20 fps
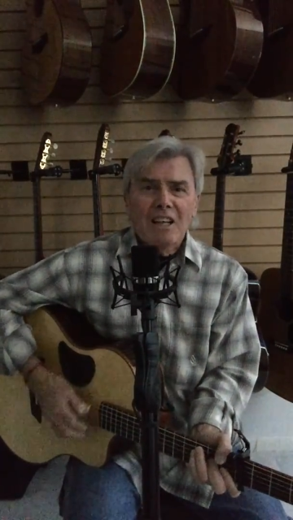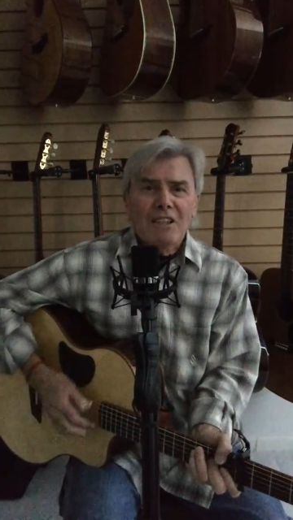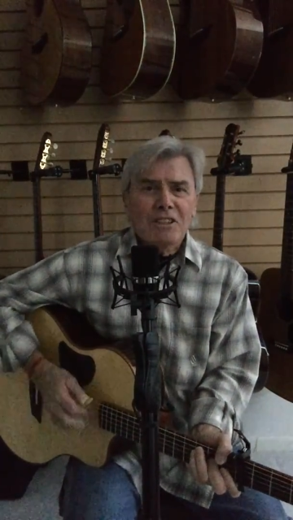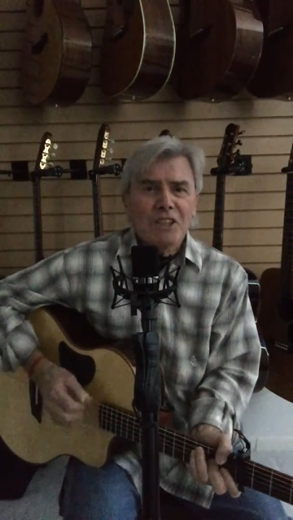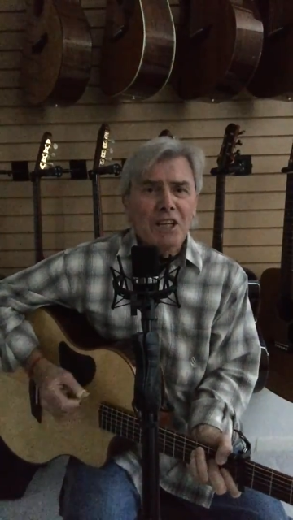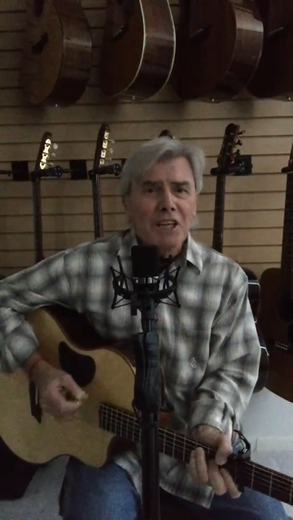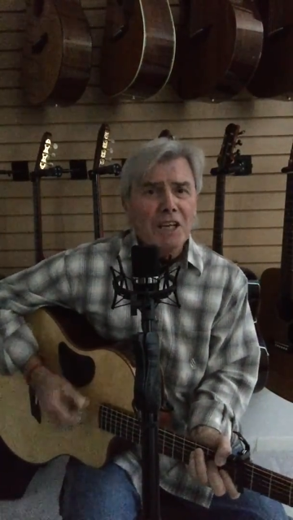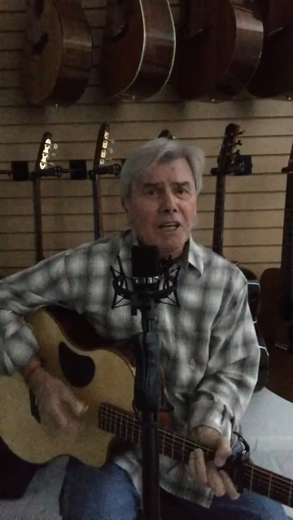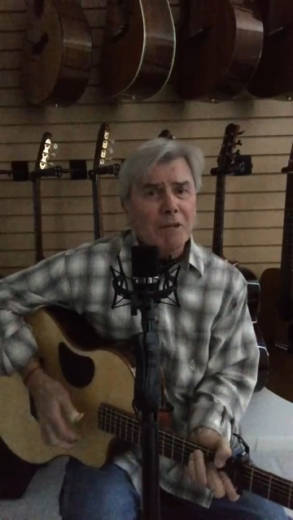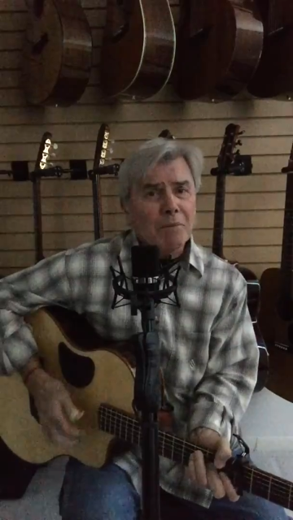
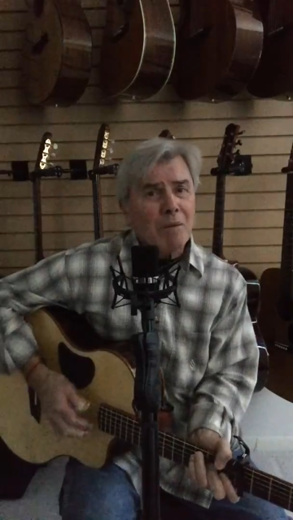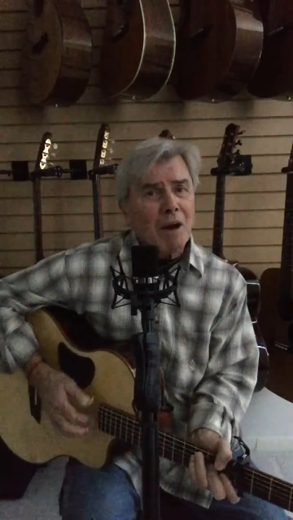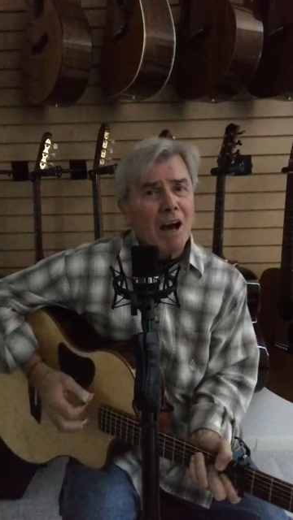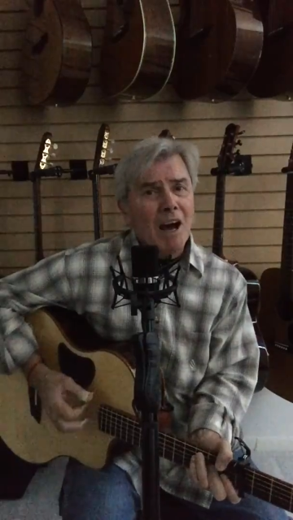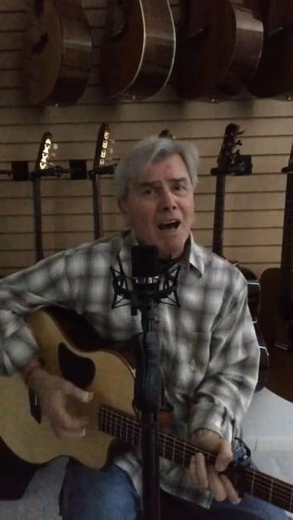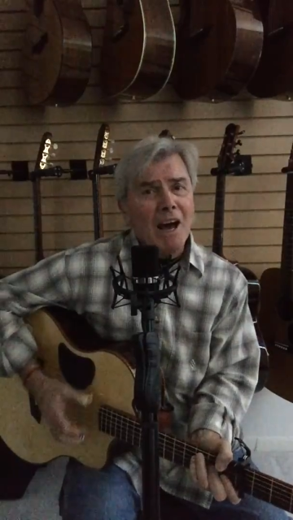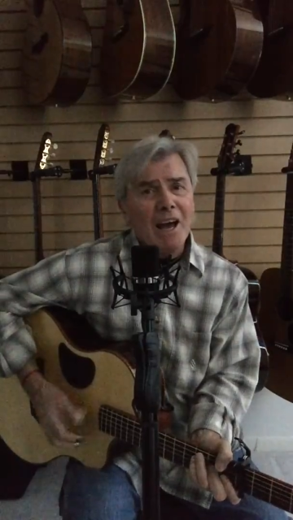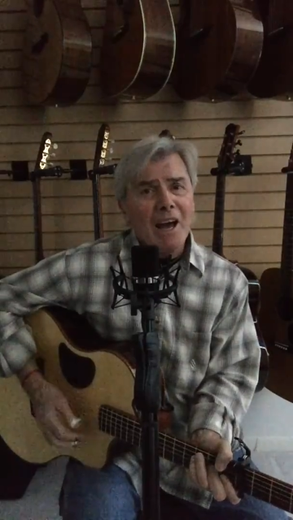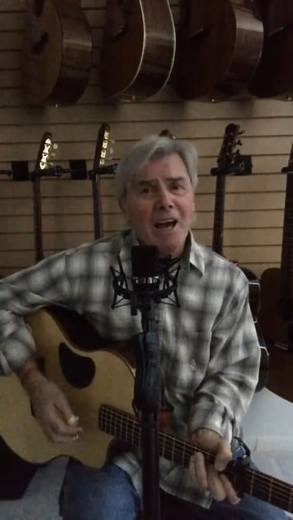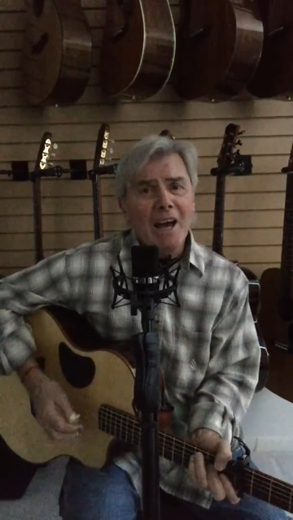Take
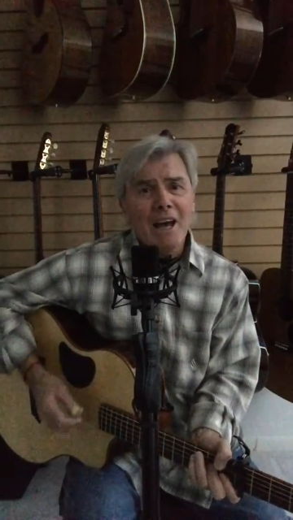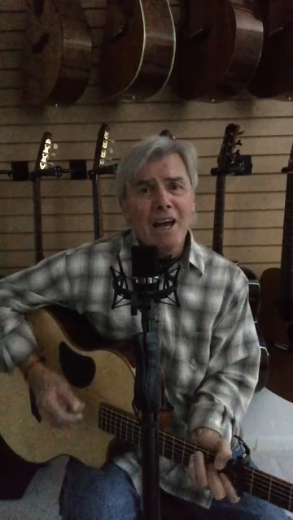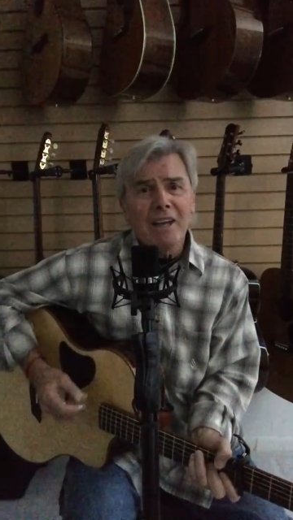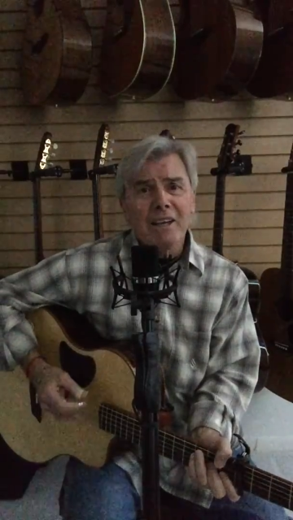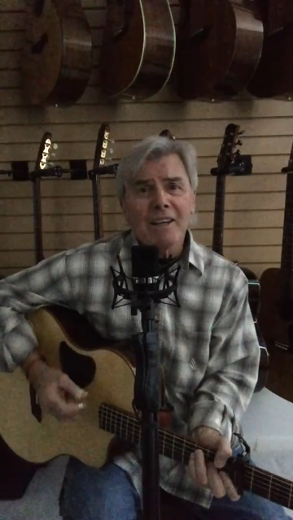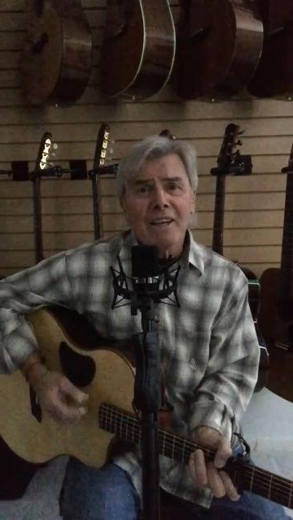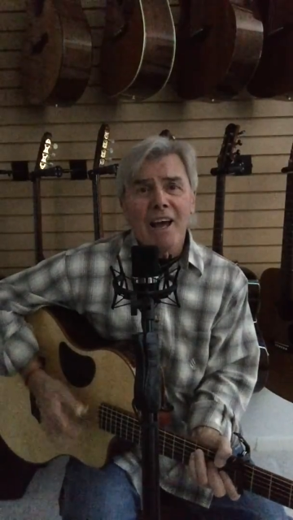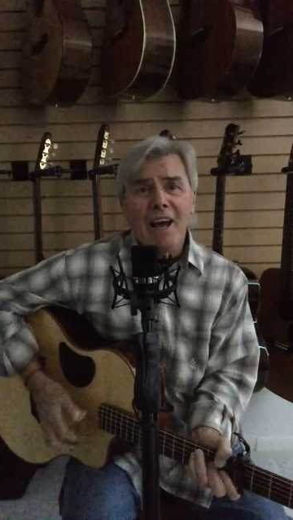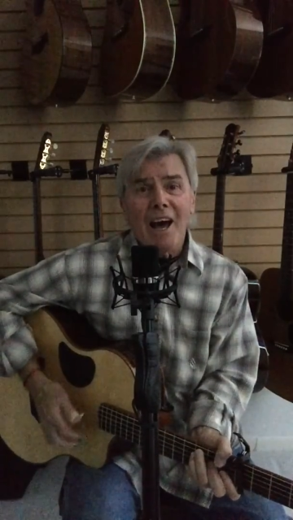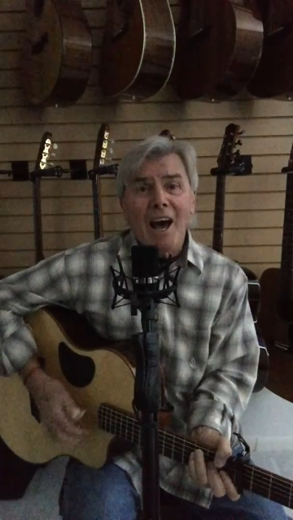my
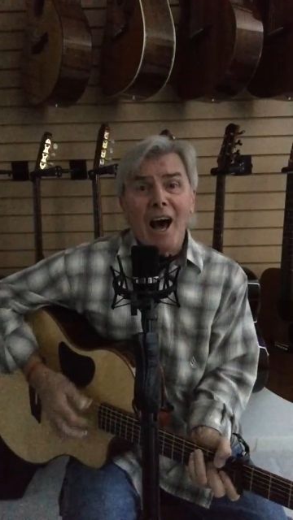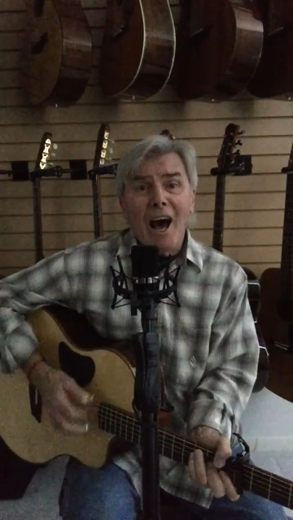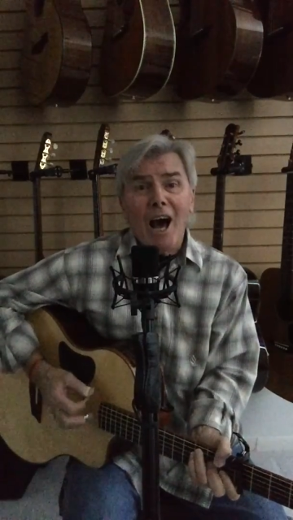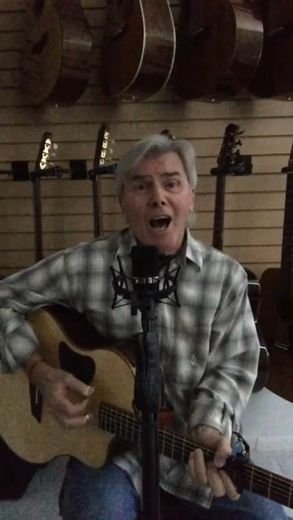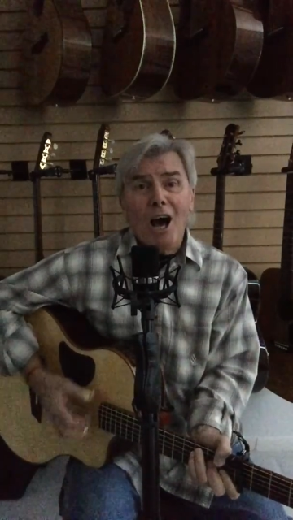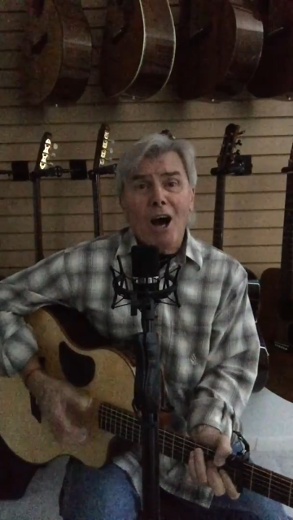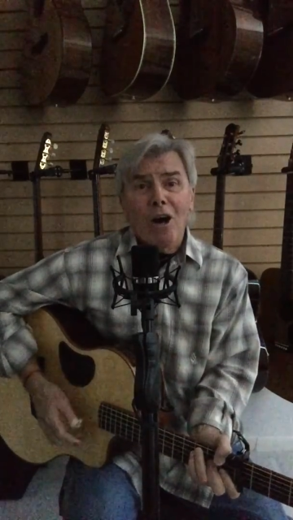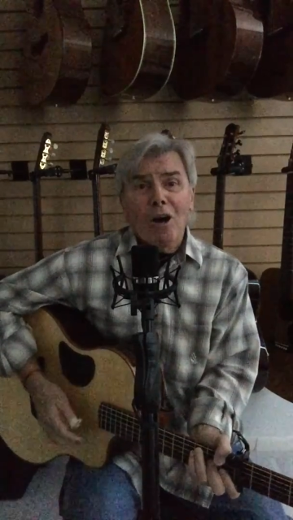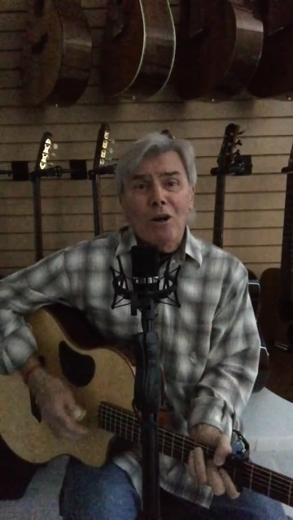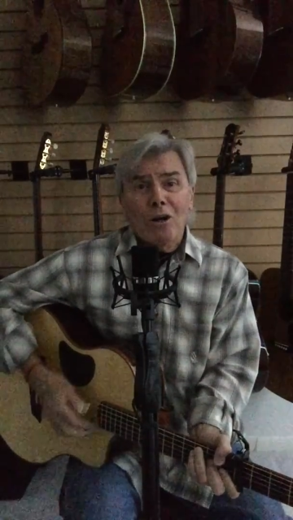hand
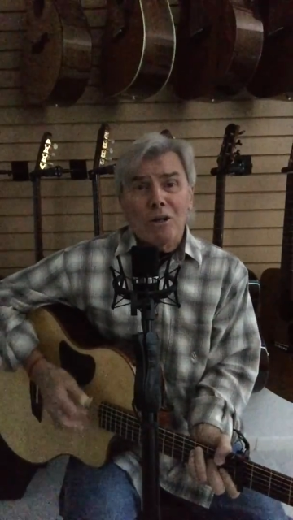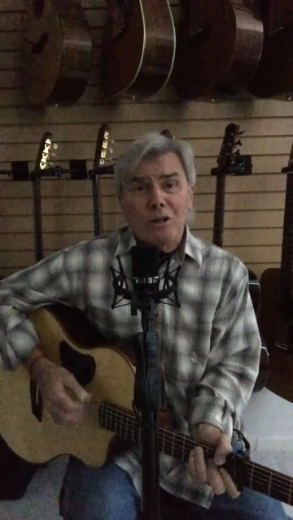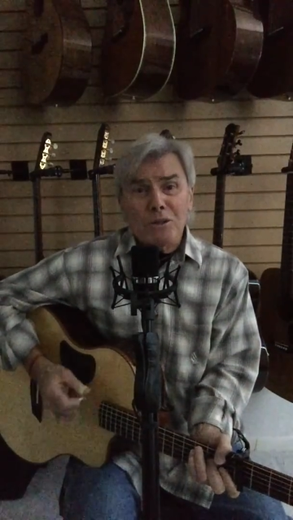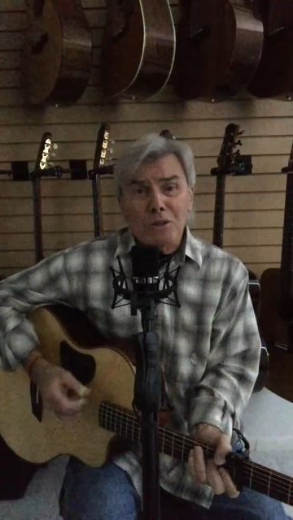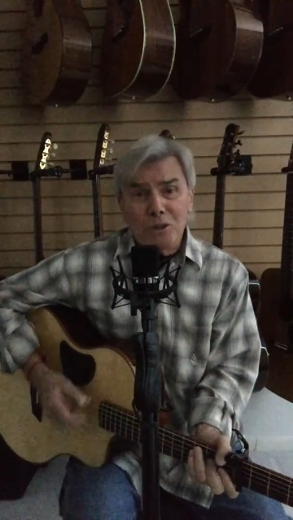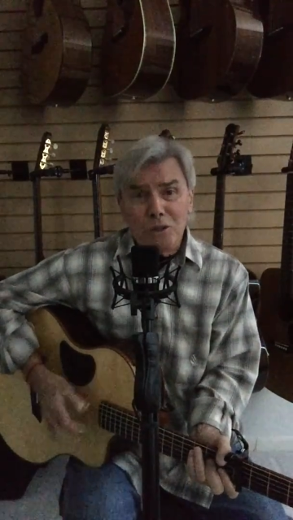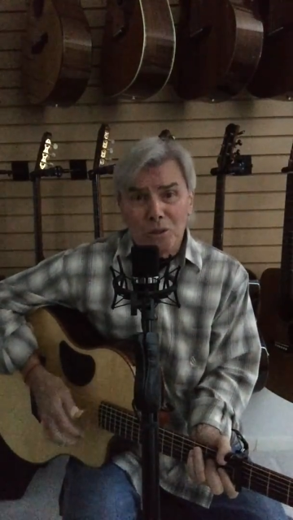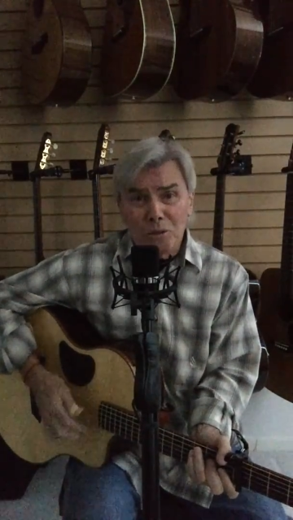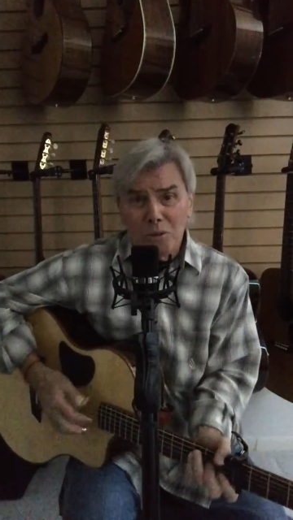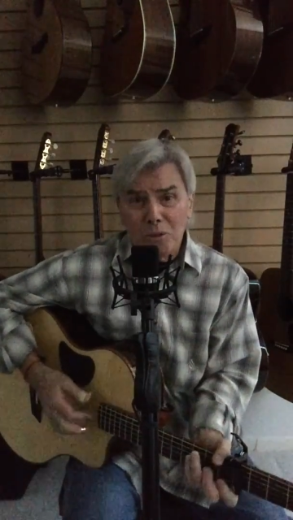now
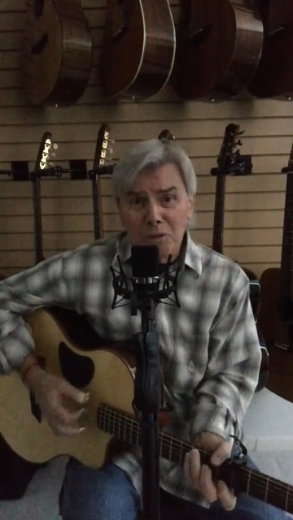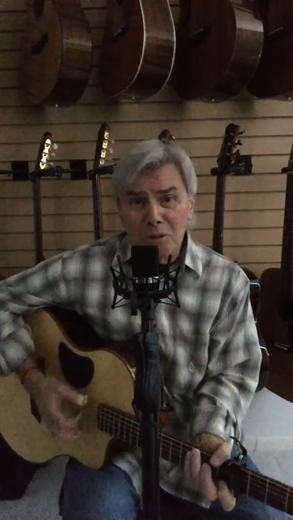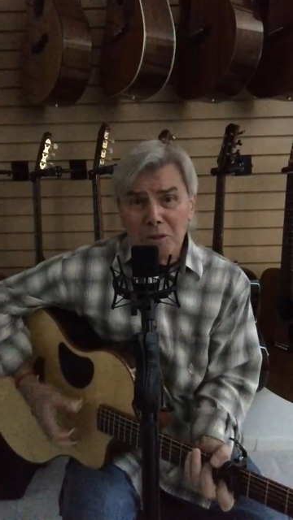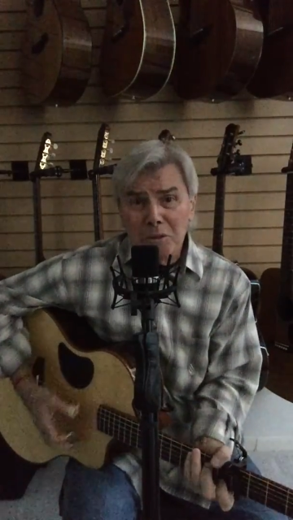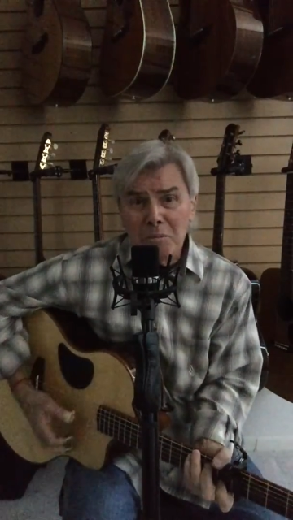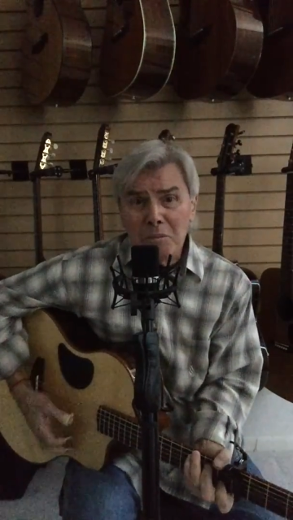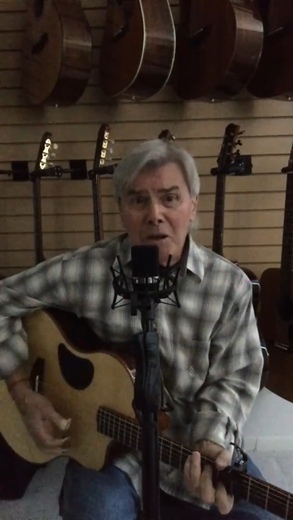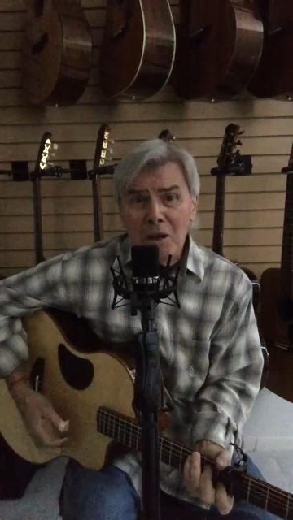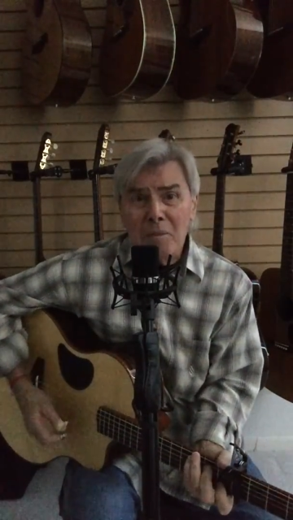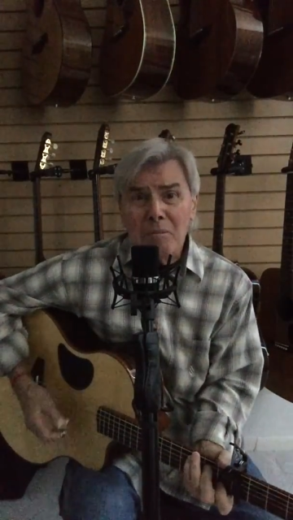to
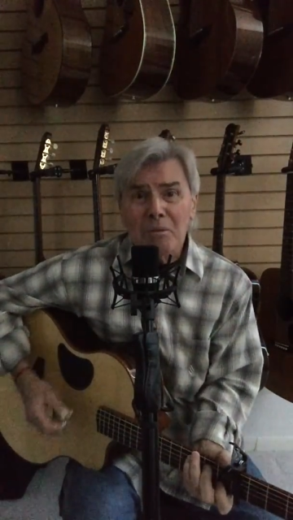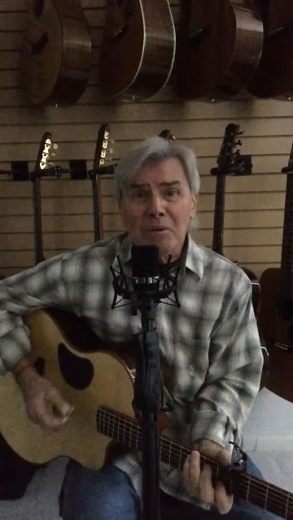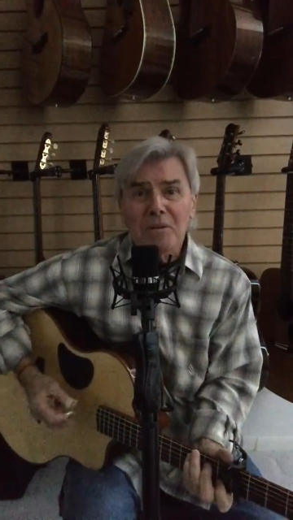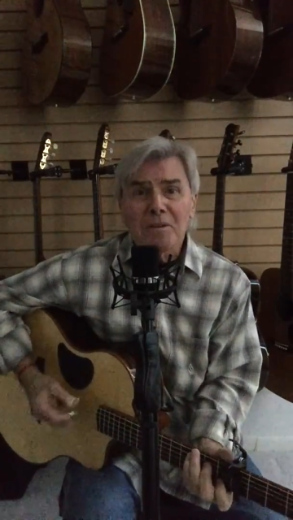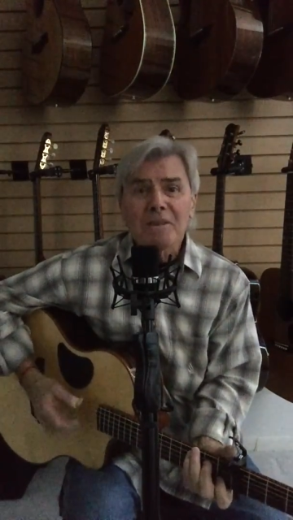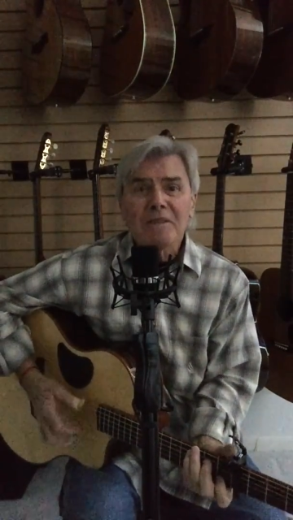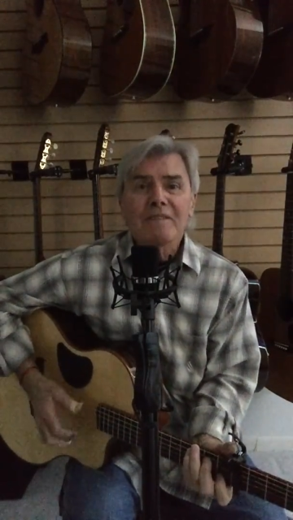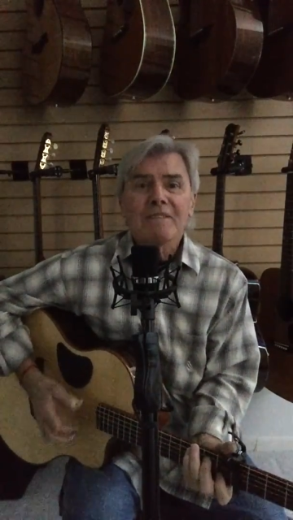remember